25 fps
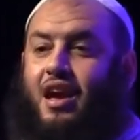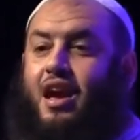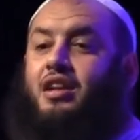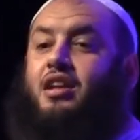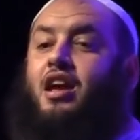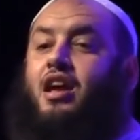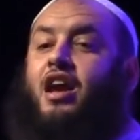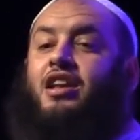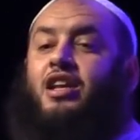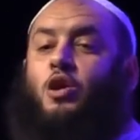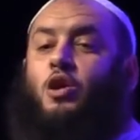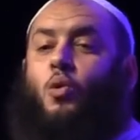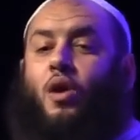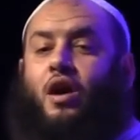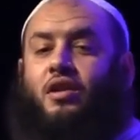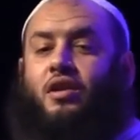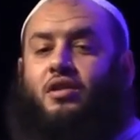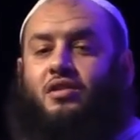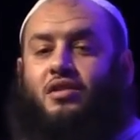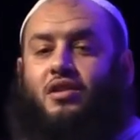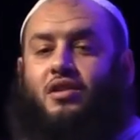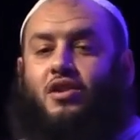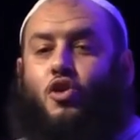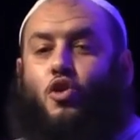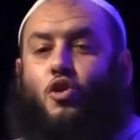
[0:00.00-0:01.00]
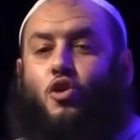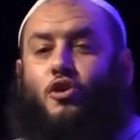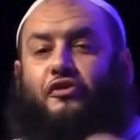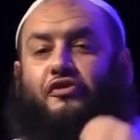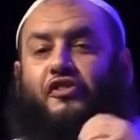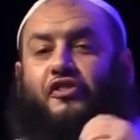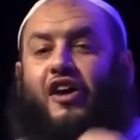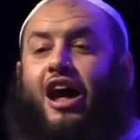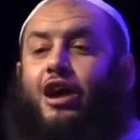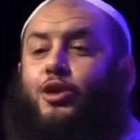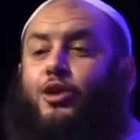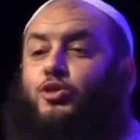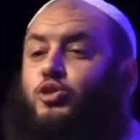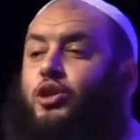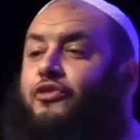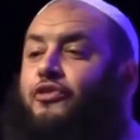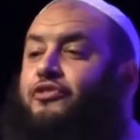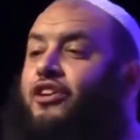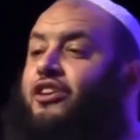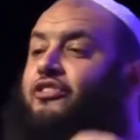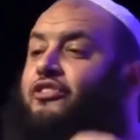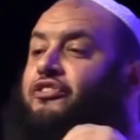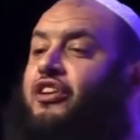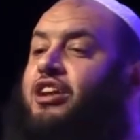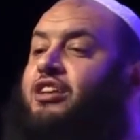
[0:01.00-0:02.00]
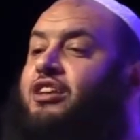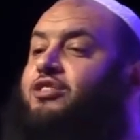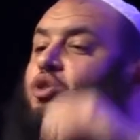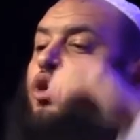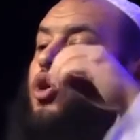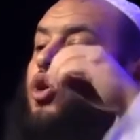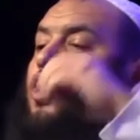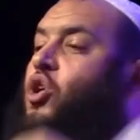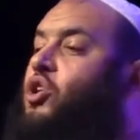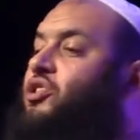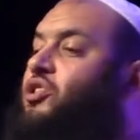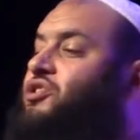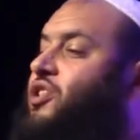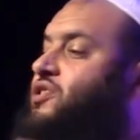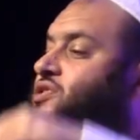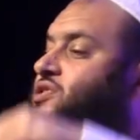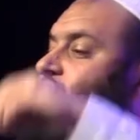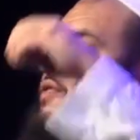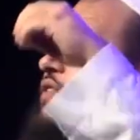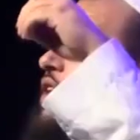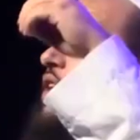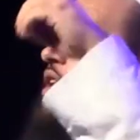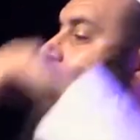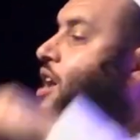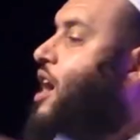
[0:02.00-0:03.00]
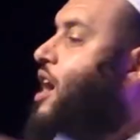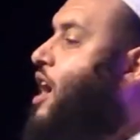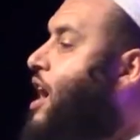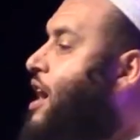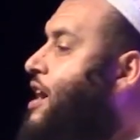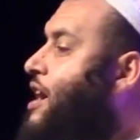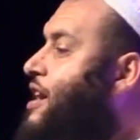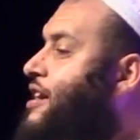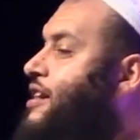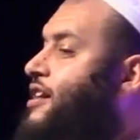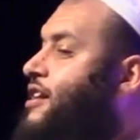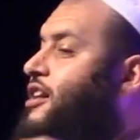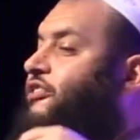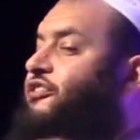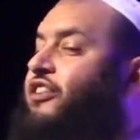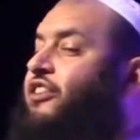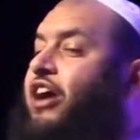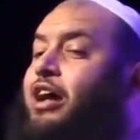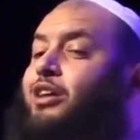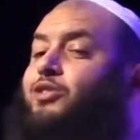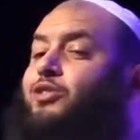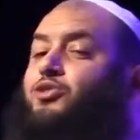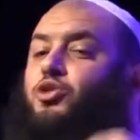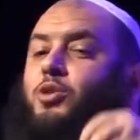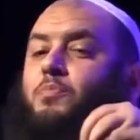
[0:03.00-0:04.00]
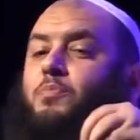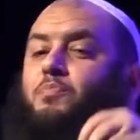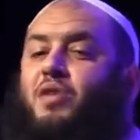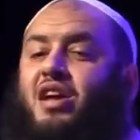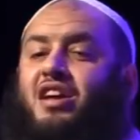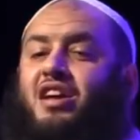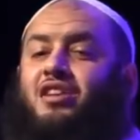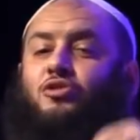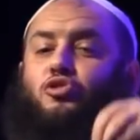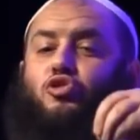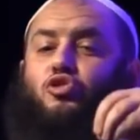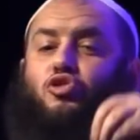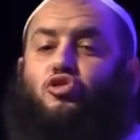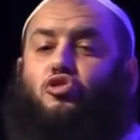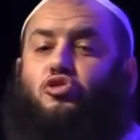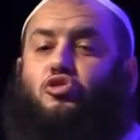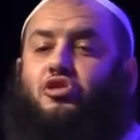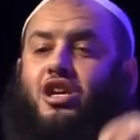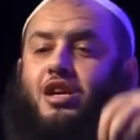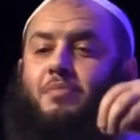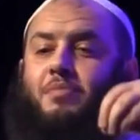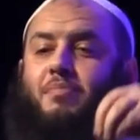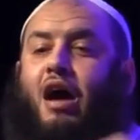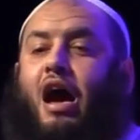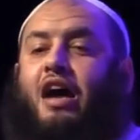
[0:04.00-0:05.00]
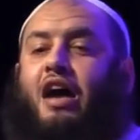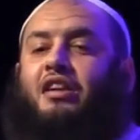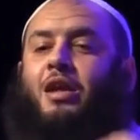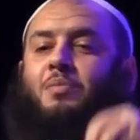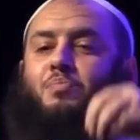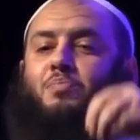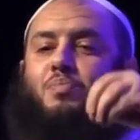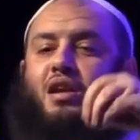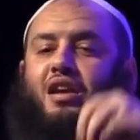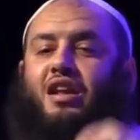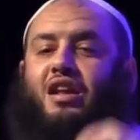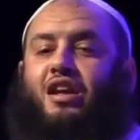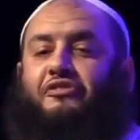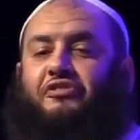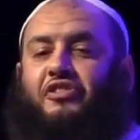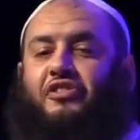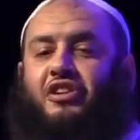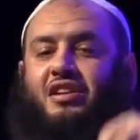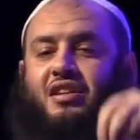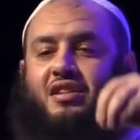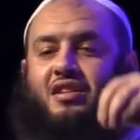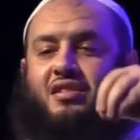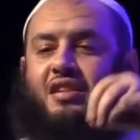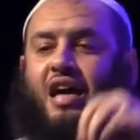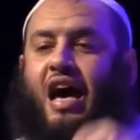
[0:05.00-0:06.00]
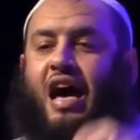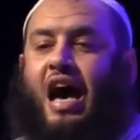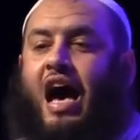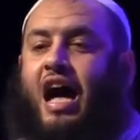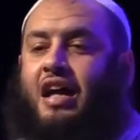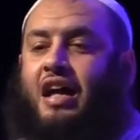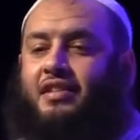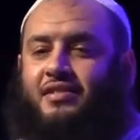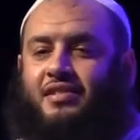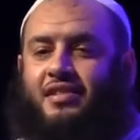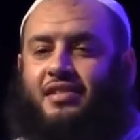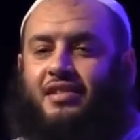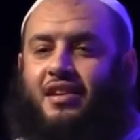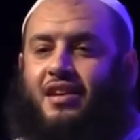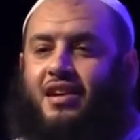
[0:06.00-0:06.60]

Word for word: And anyone who failed to fulfill the orders of Allah, failed to bring true Iman and belief in his heart,